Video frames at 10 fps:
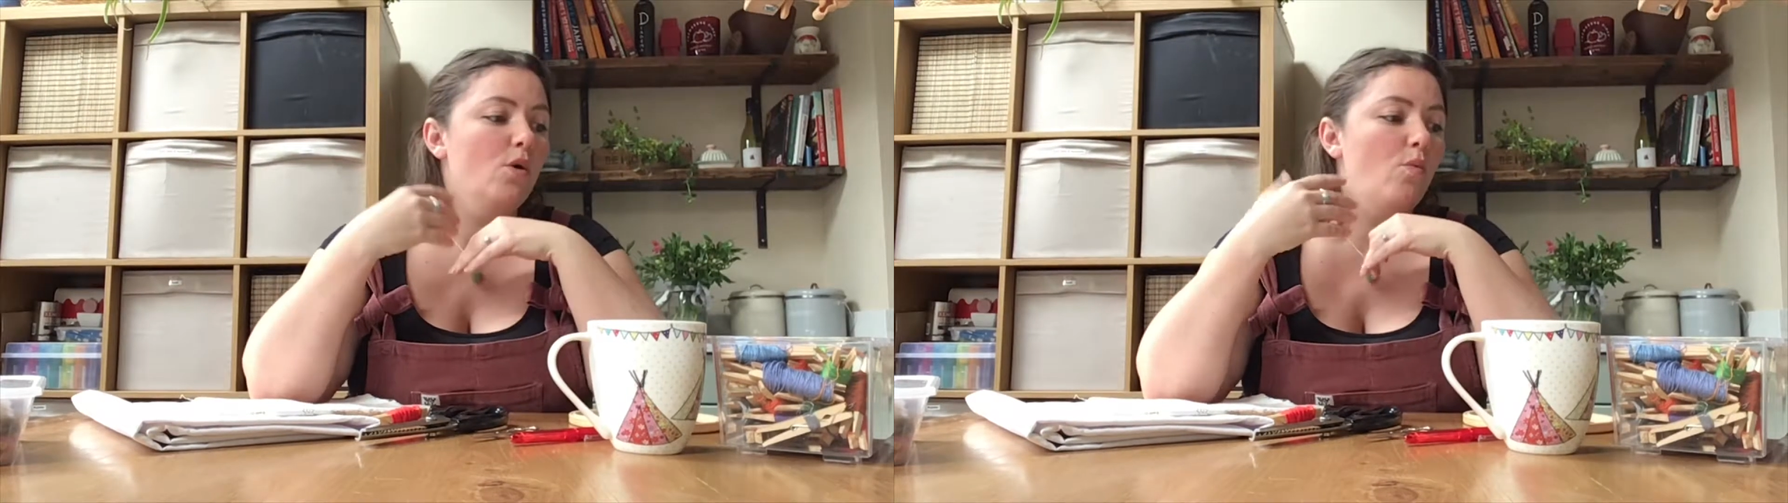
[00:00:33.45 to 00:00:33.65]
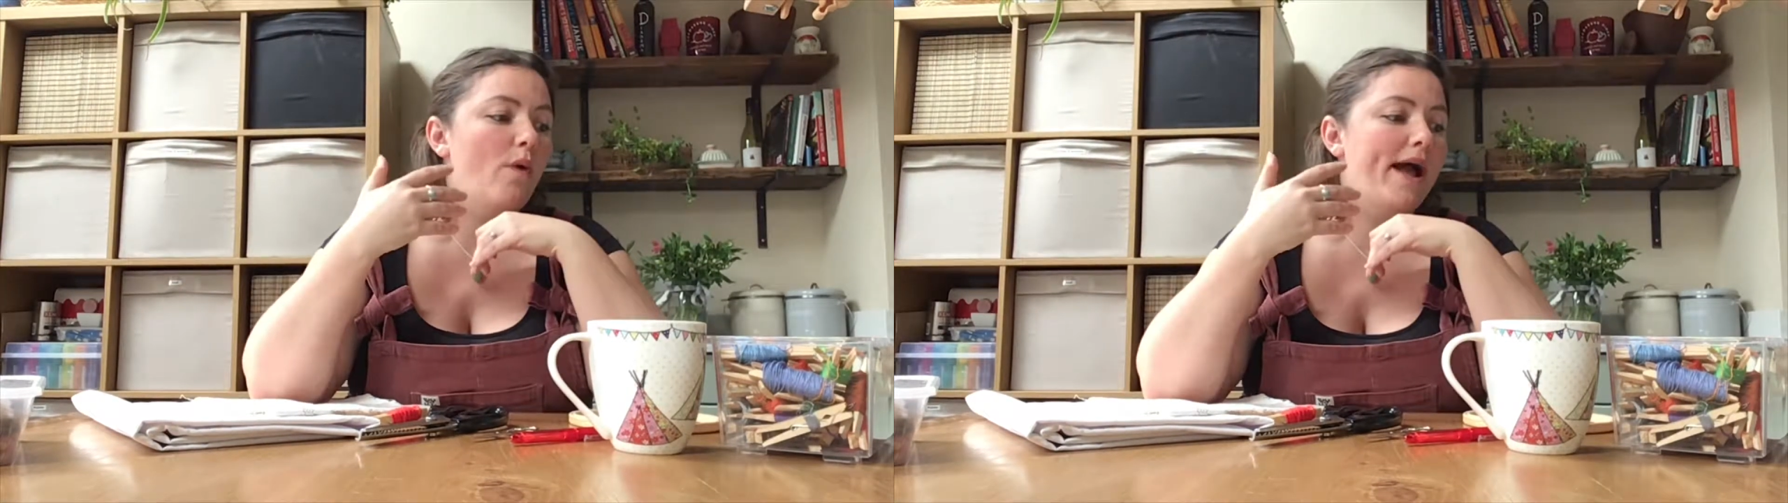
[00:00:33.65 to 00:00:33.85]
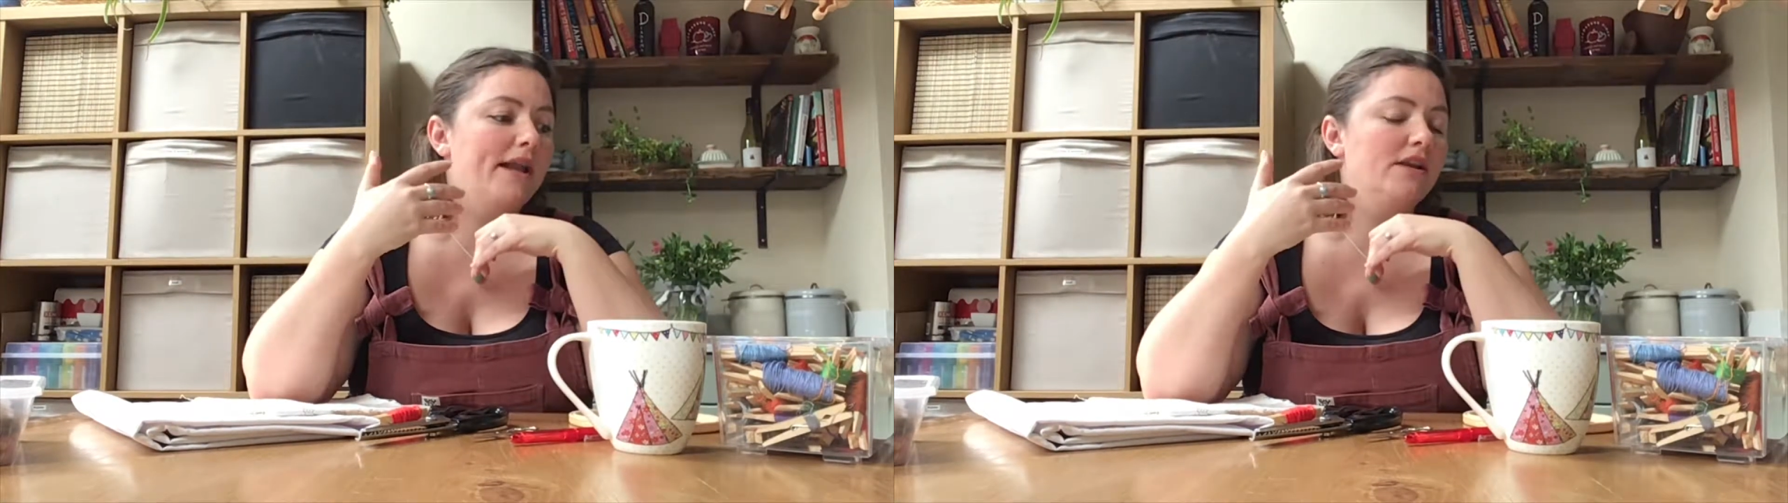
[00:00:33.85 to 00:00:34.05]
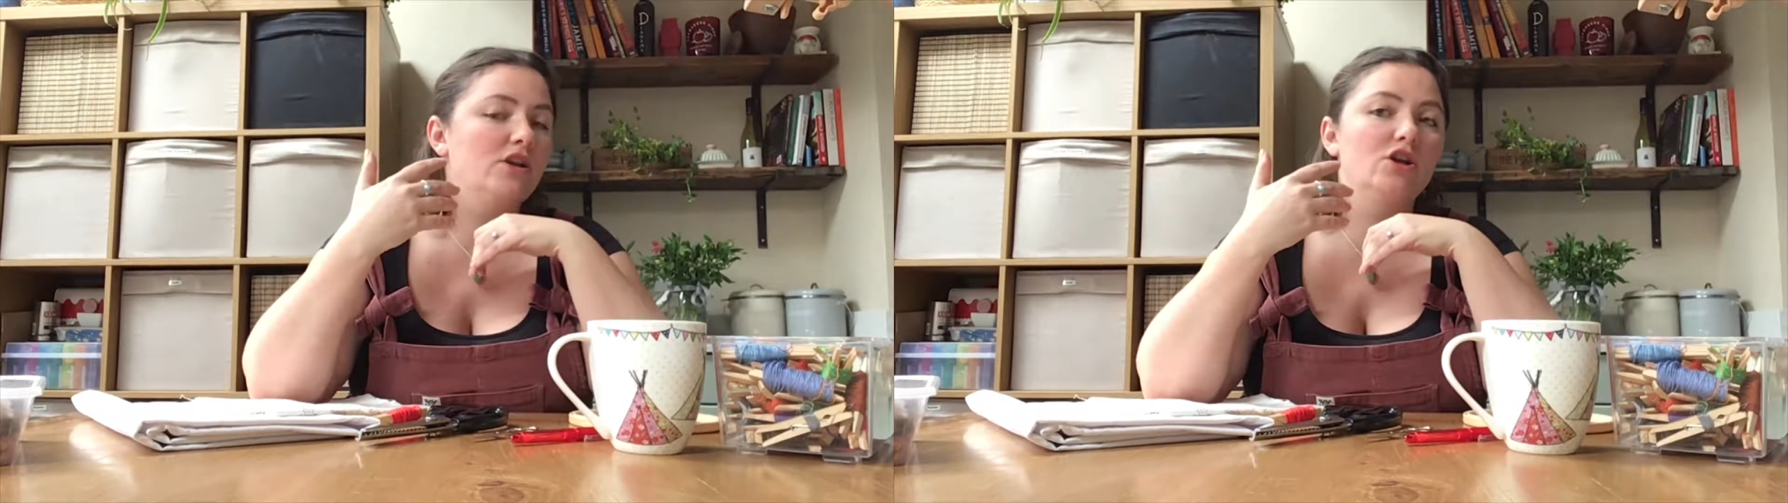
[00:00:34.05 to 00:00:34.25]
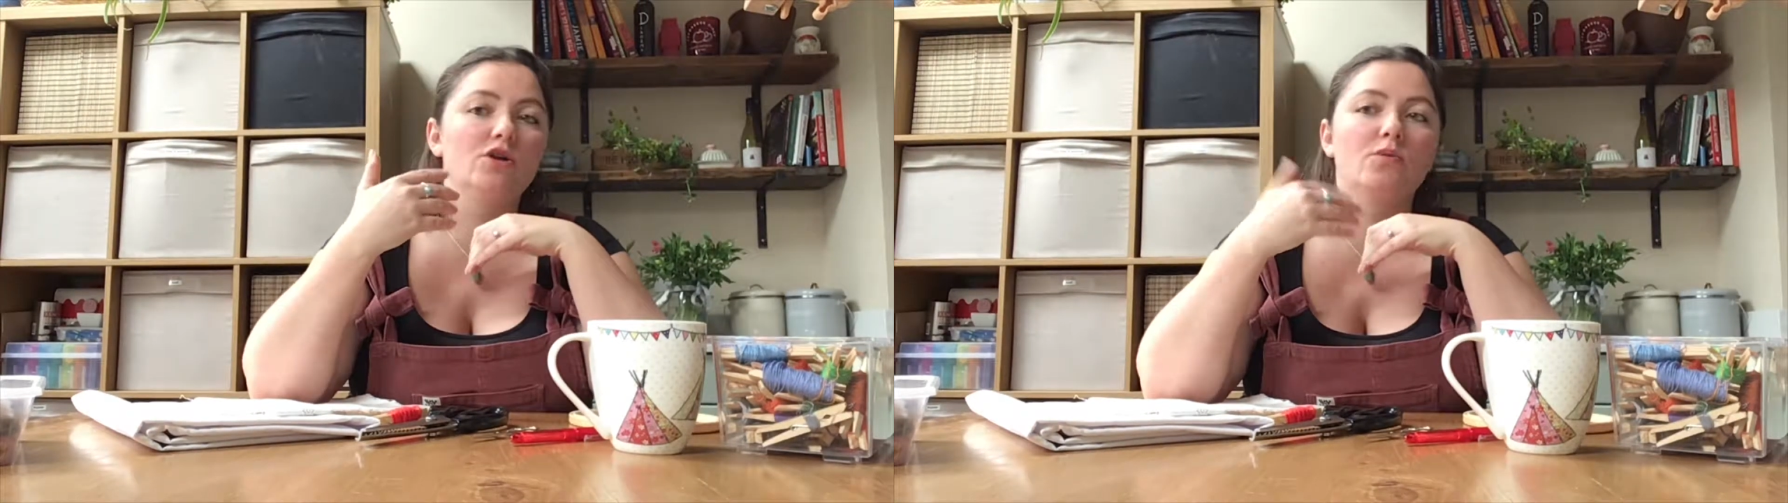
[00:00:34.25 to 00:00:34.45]
when
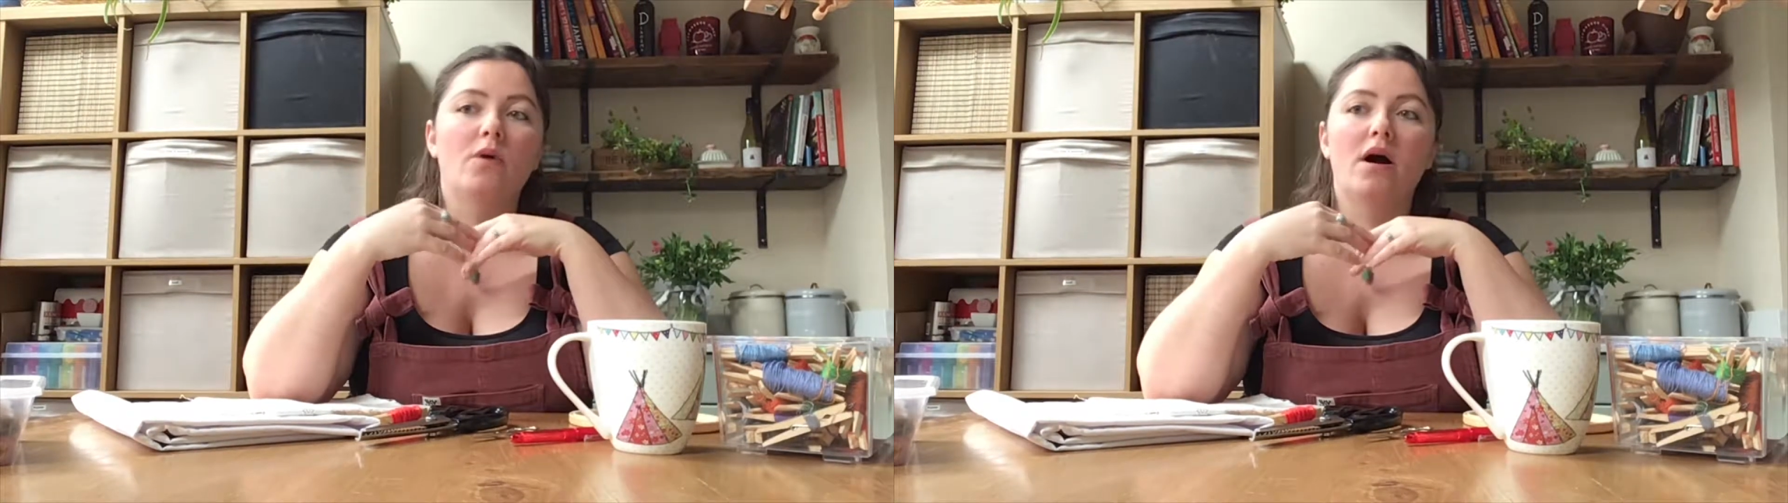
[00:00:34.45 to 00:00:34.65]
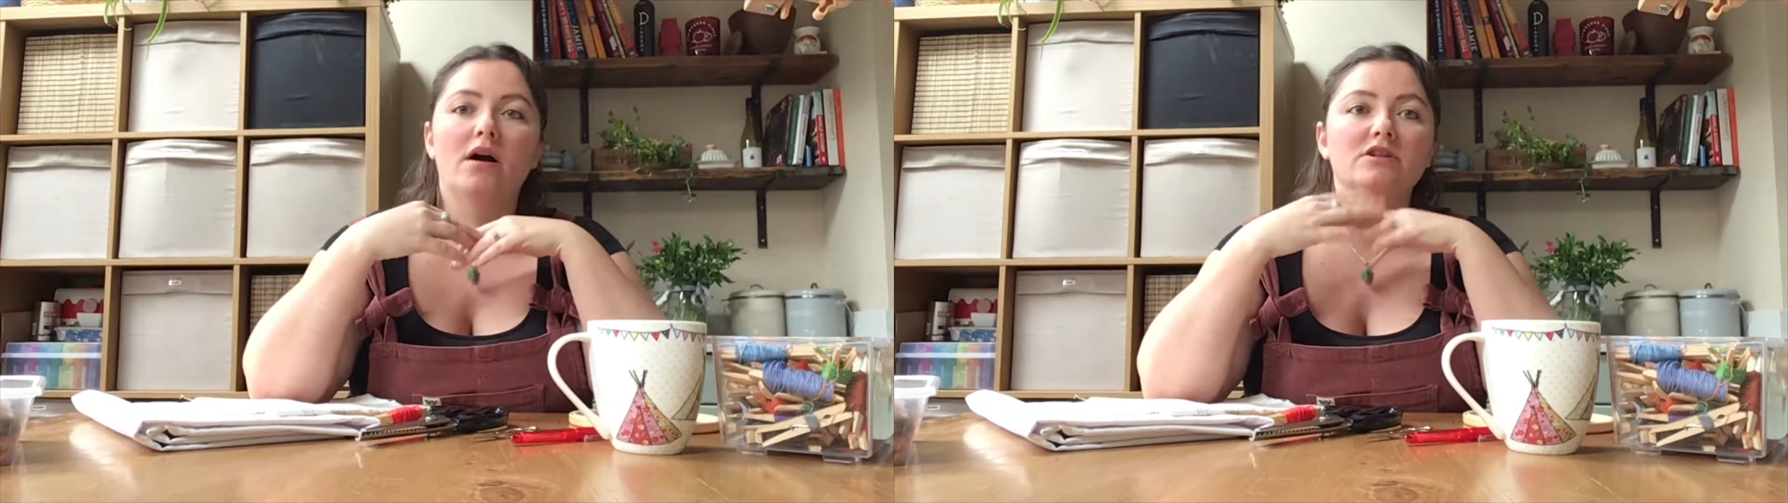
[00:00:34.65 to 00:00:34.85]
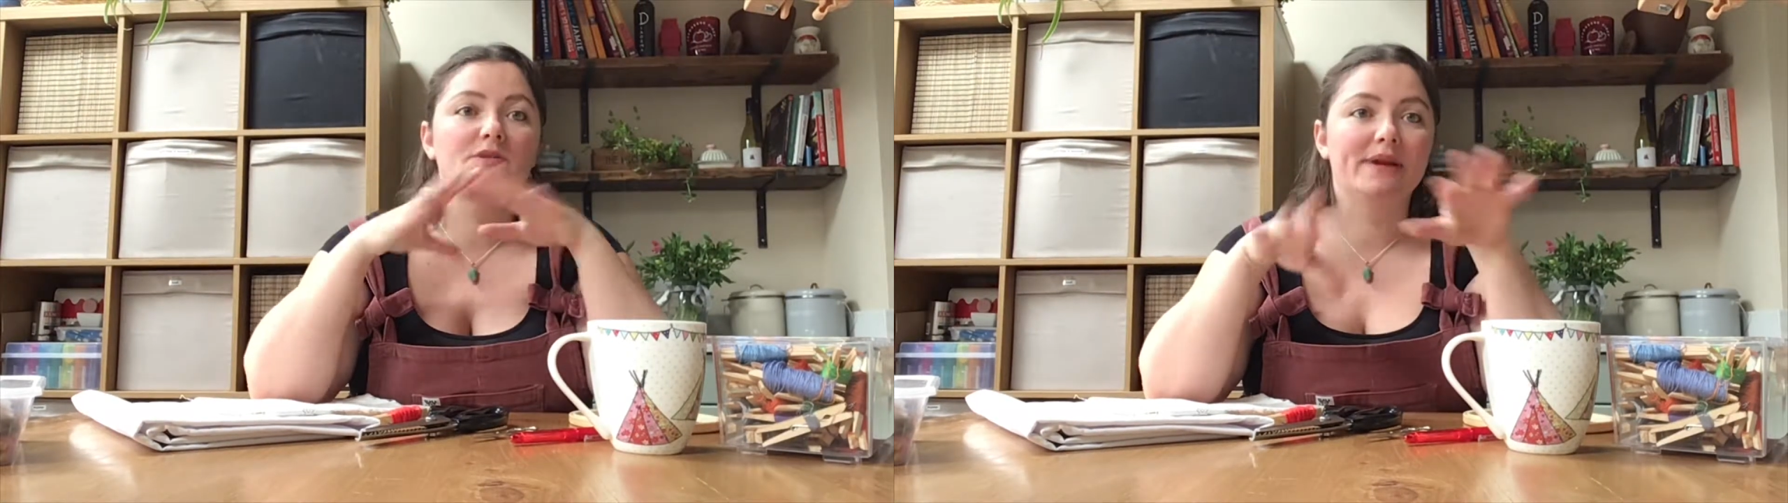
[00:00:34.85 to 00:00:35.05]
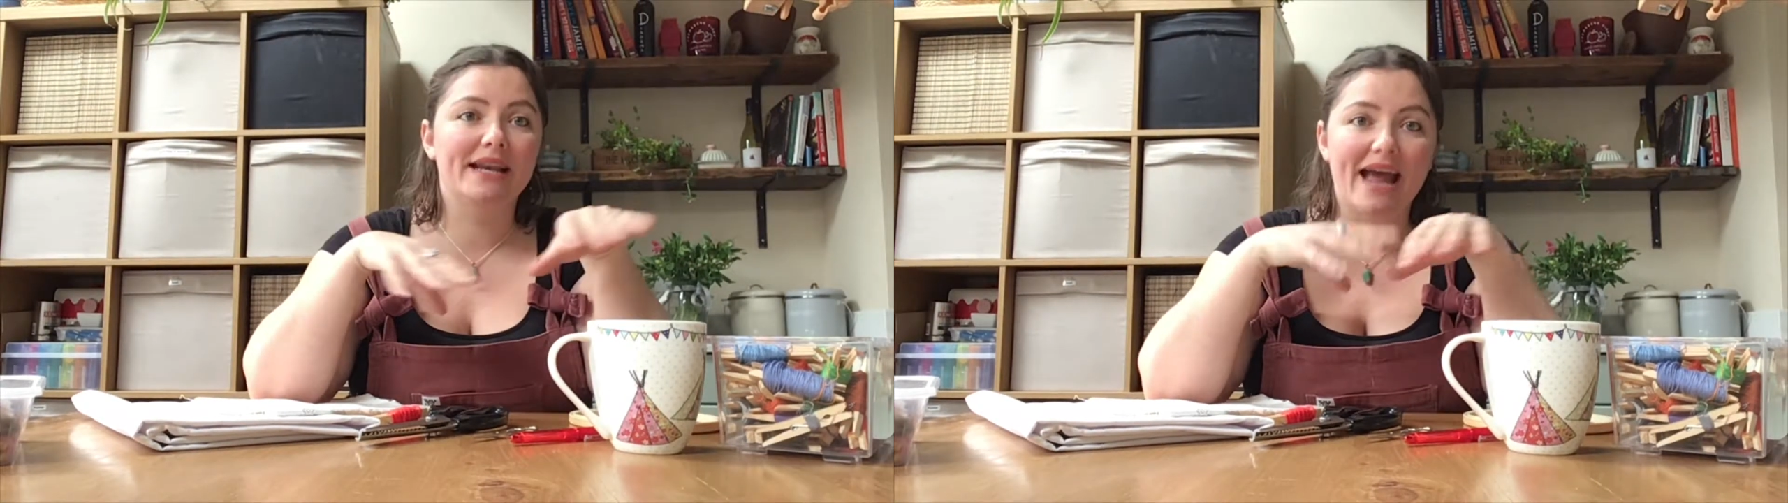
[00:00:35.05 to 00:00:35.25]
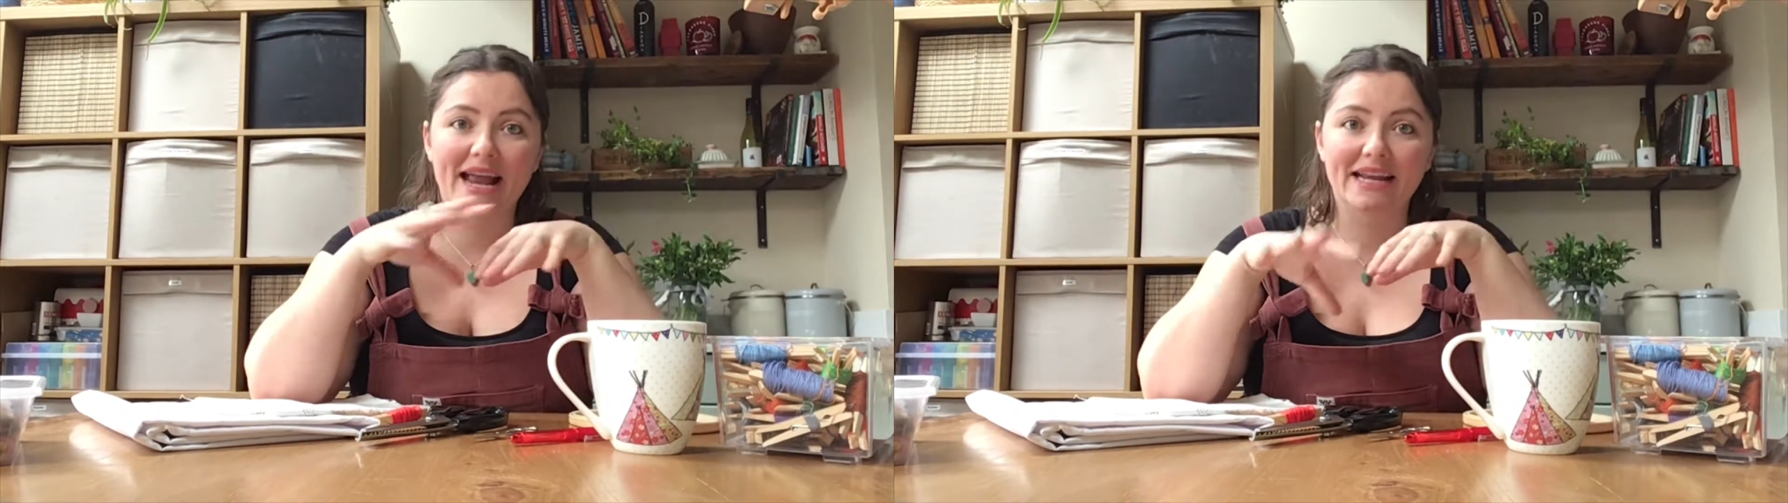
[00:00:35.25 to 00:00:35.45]
you are
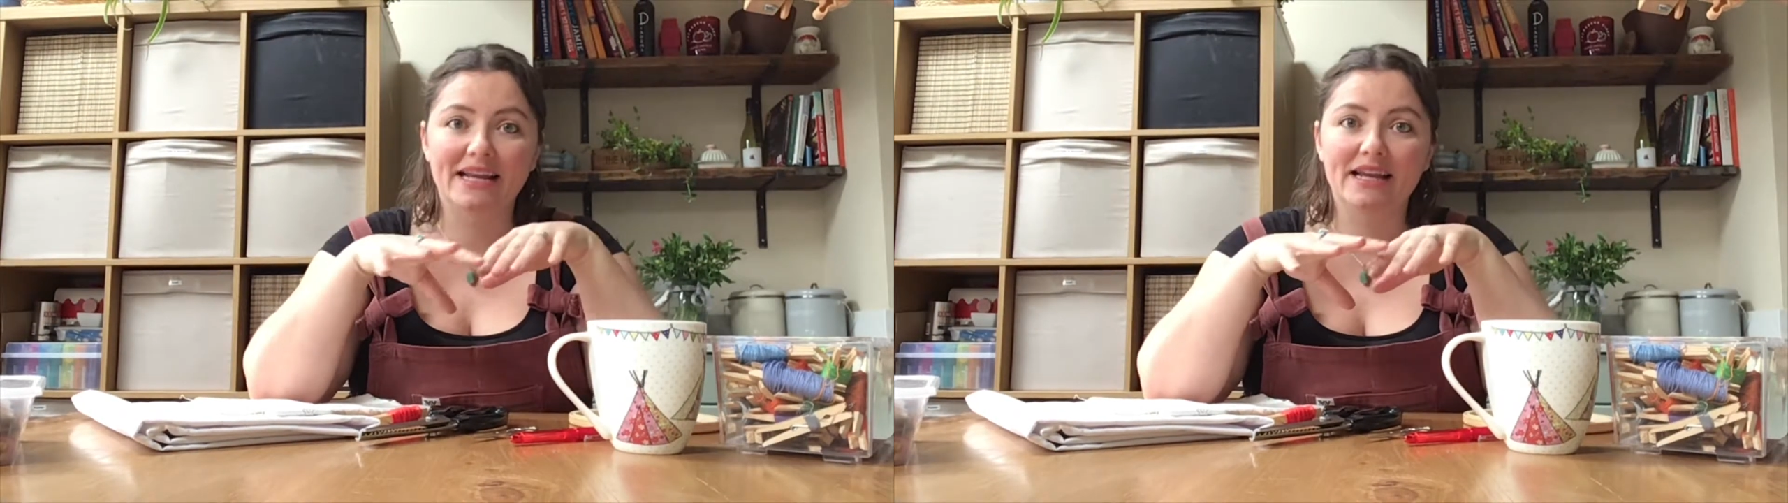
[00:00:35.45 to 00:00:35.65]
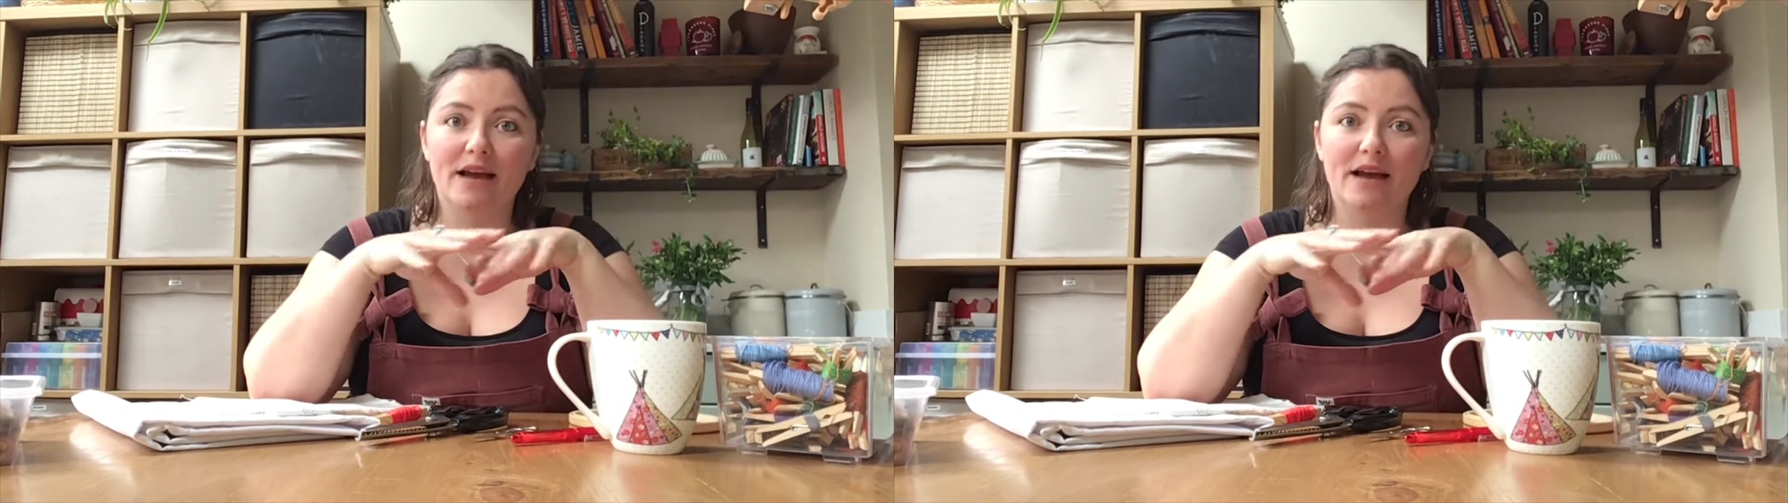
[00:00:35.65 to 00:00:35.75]
doing any